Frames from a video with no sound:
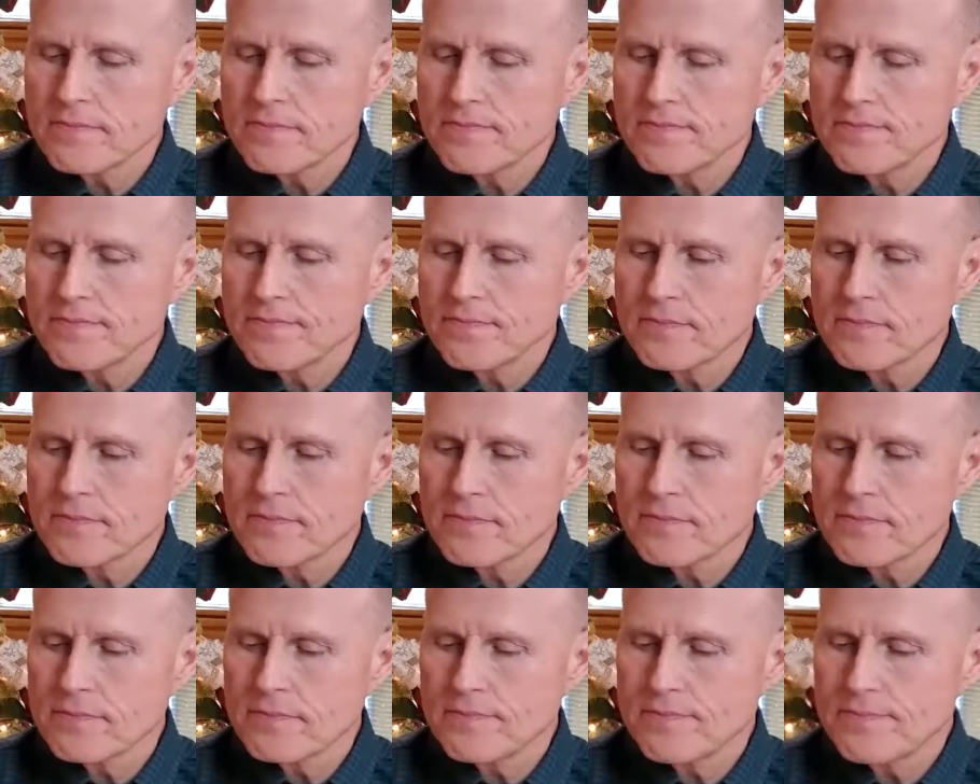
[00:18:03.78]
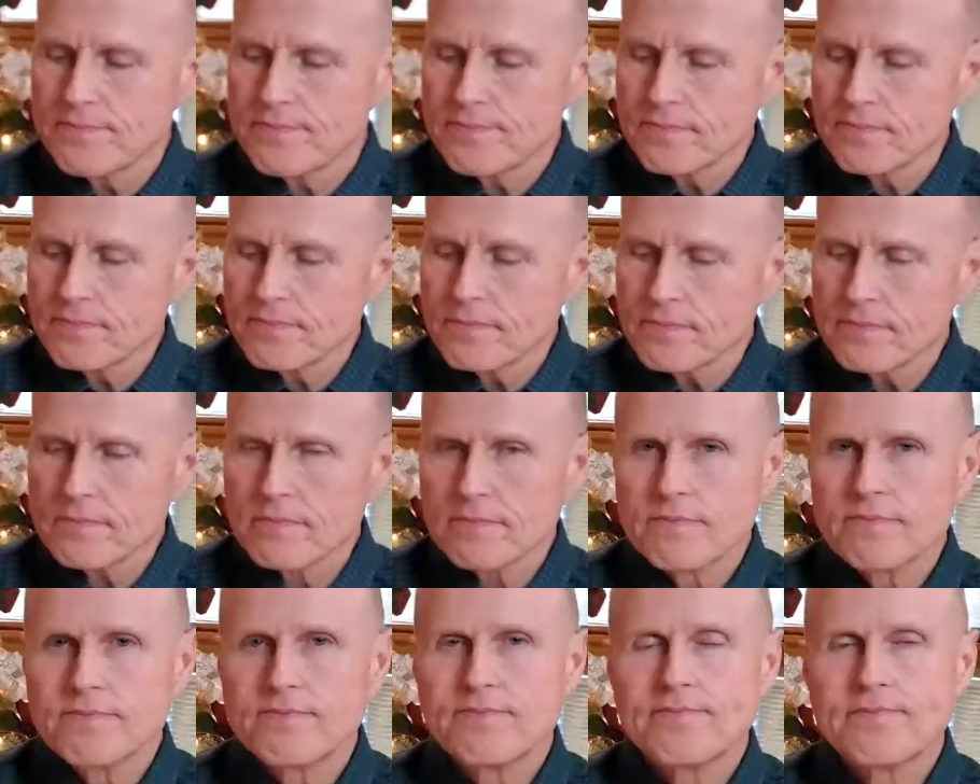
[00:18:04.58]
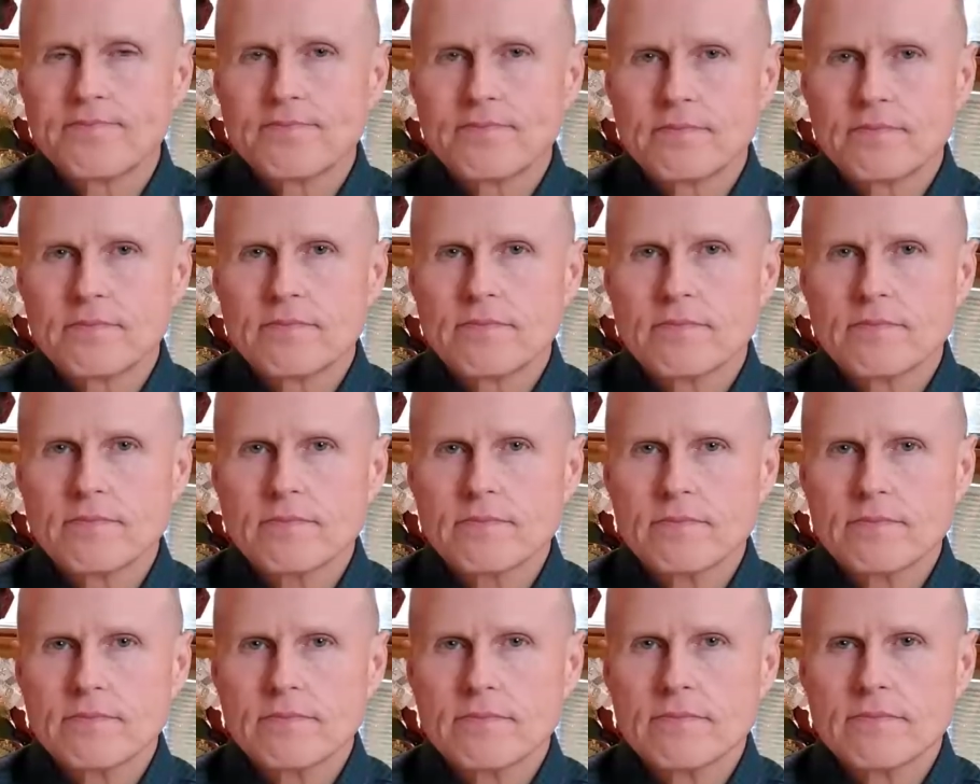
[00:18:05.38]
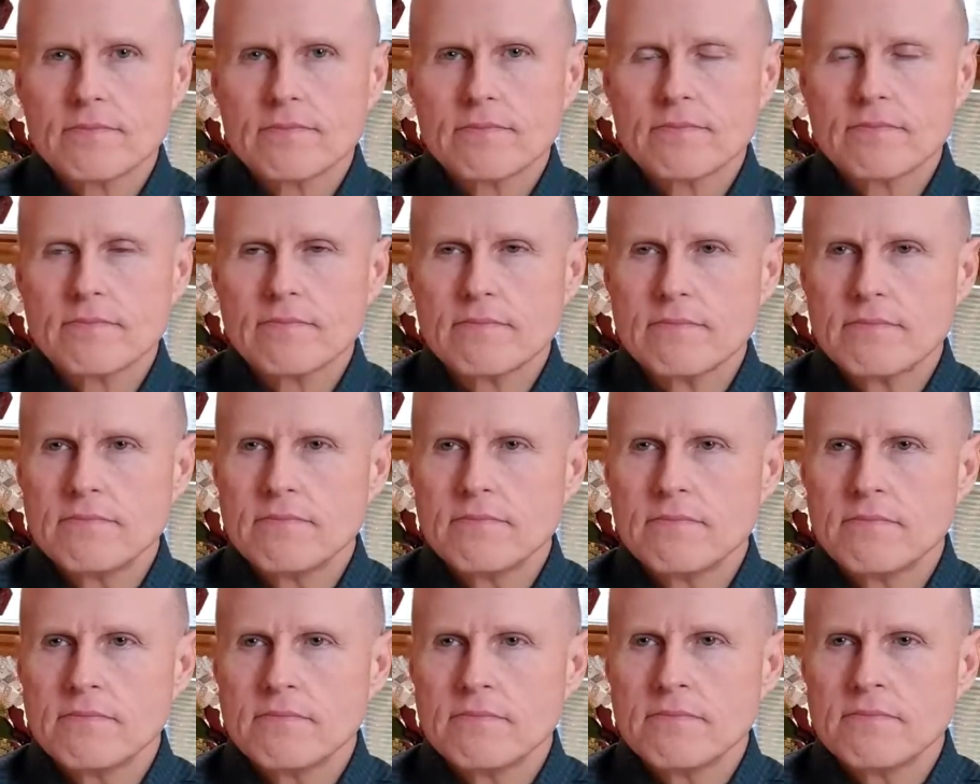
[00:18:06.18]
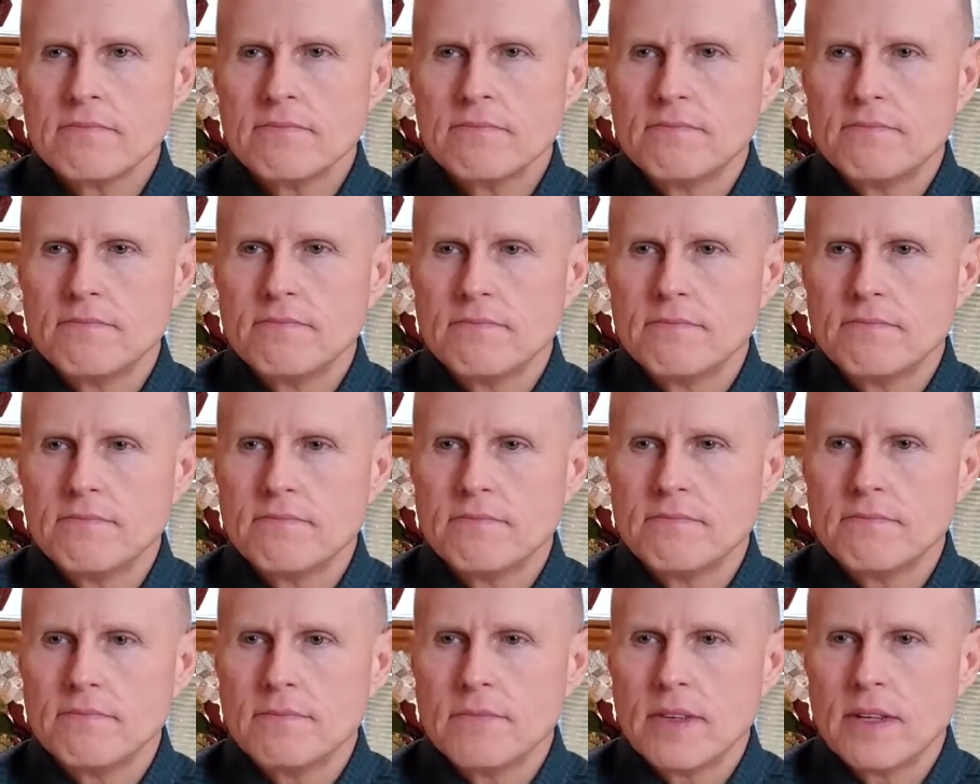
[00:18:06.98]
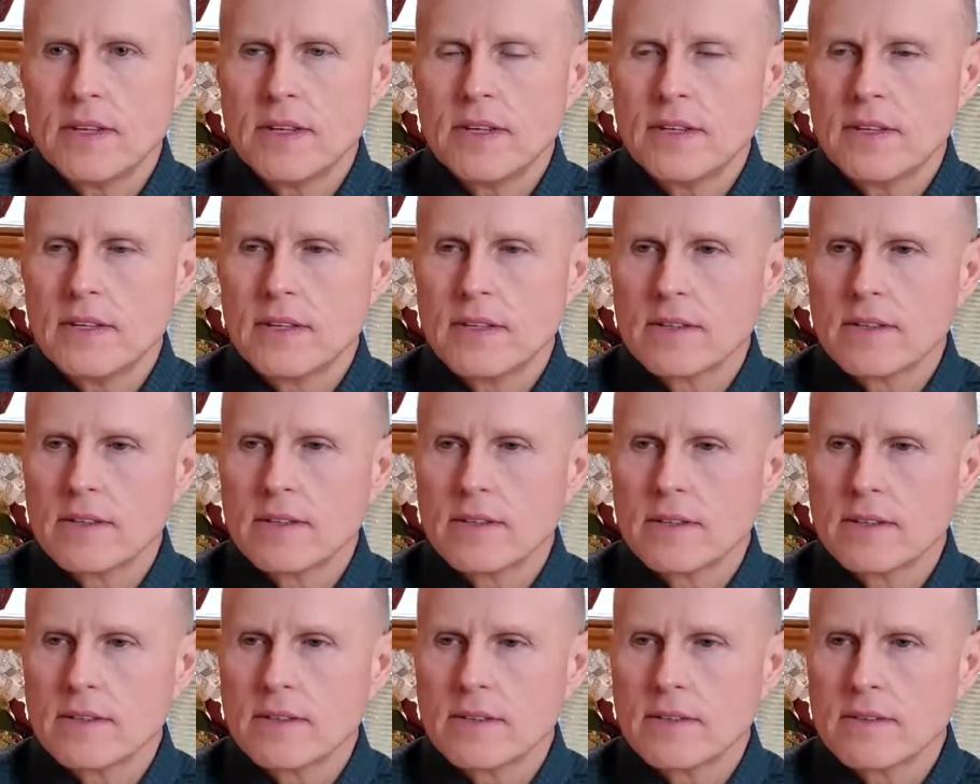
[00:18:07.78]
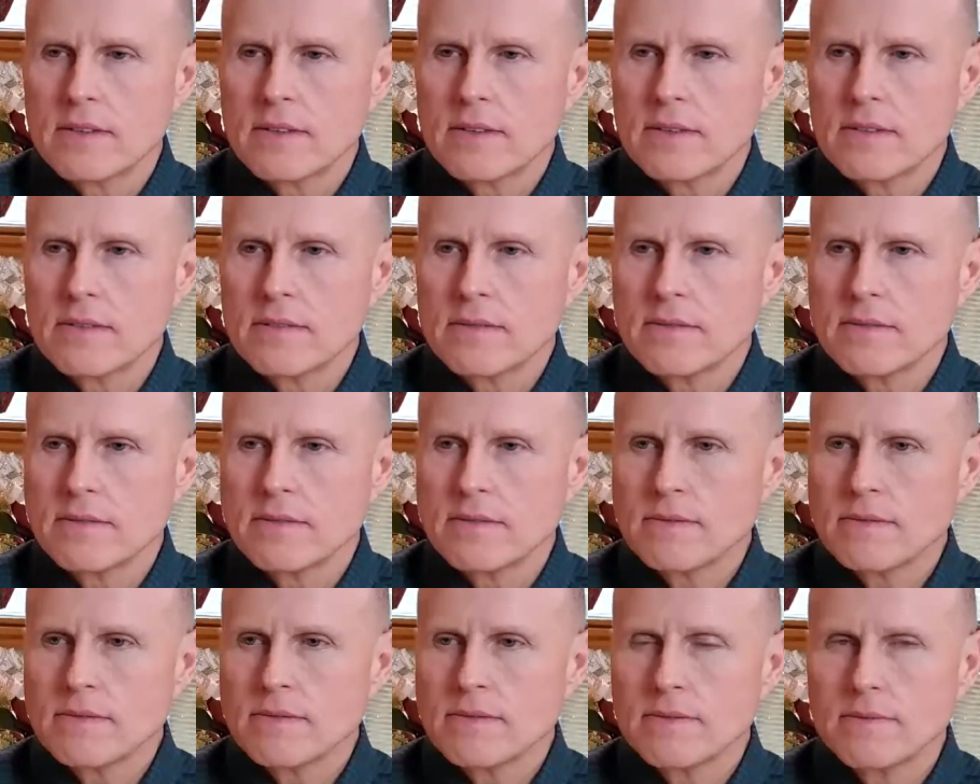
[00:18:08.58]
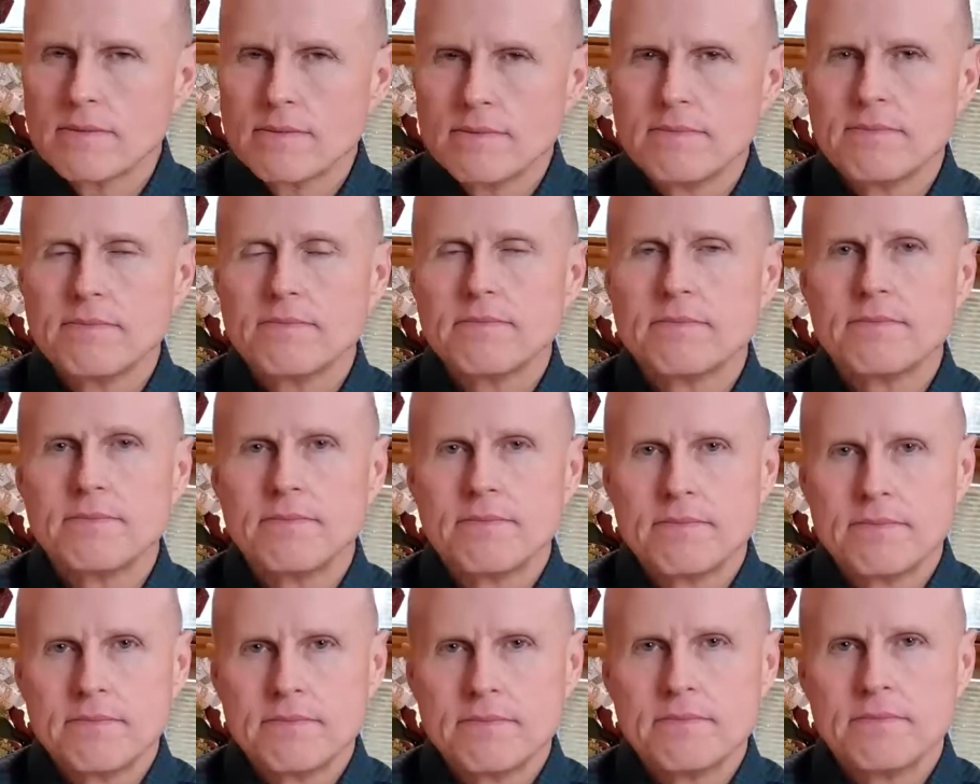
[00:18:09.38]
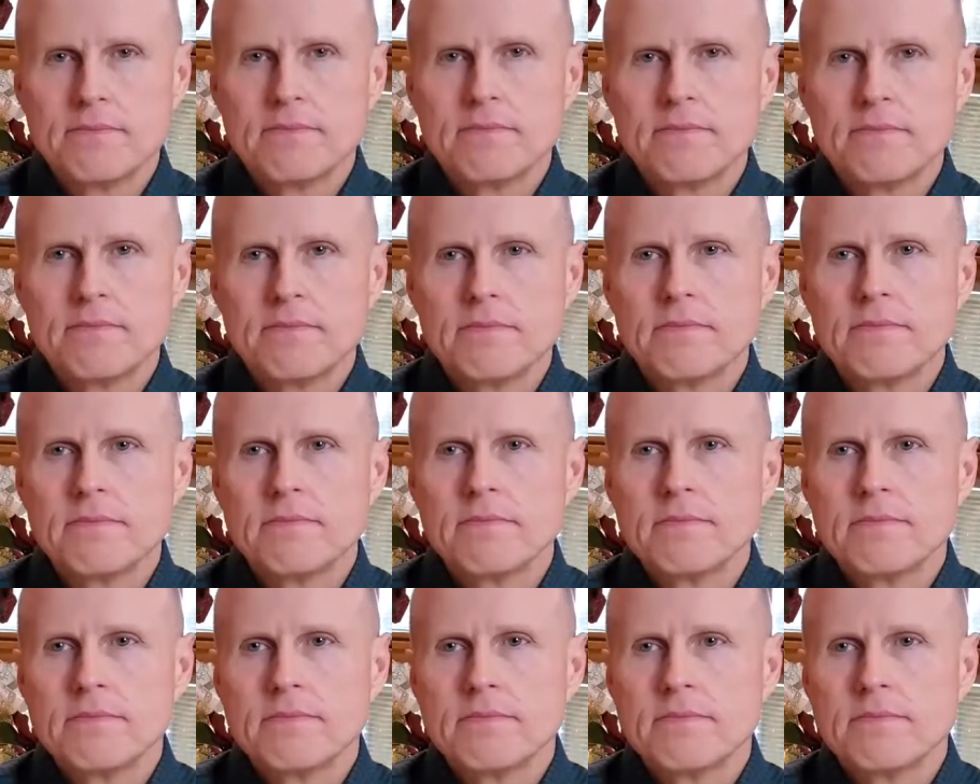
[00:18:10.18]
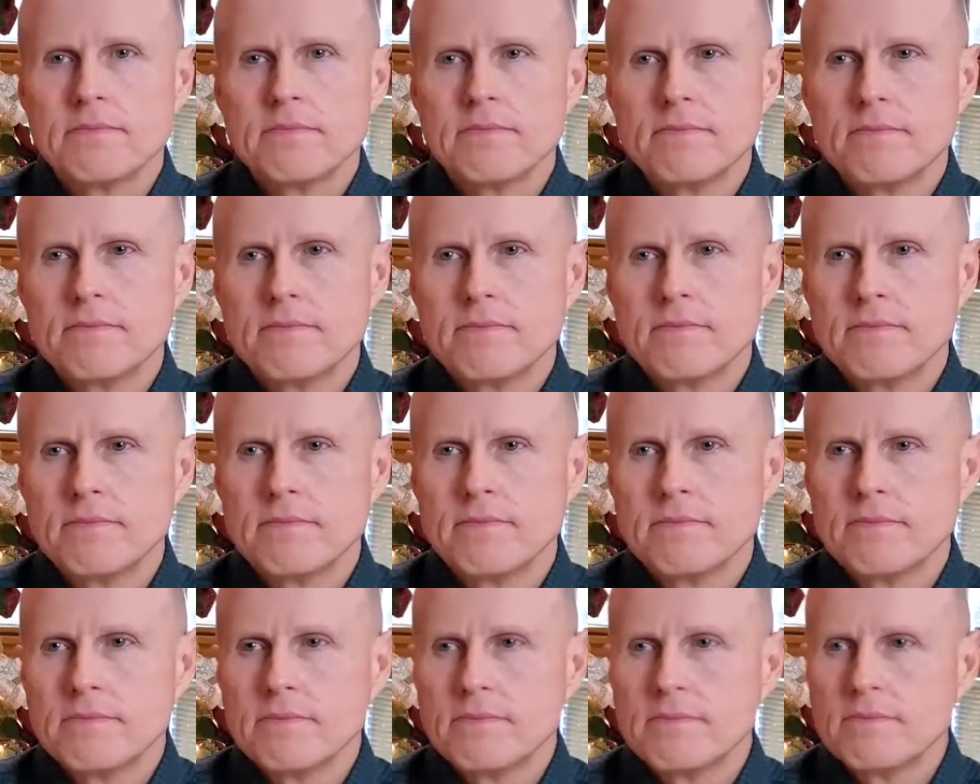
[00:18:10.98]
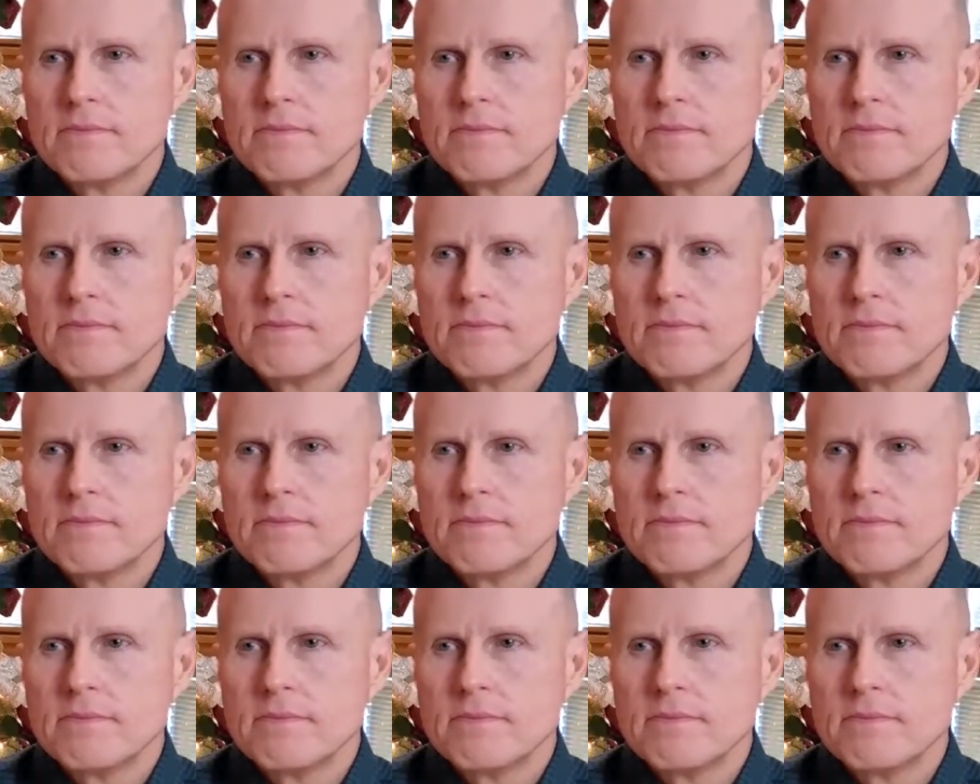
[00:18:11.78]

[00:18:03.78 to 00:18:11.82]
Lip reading: The person shown says nothing.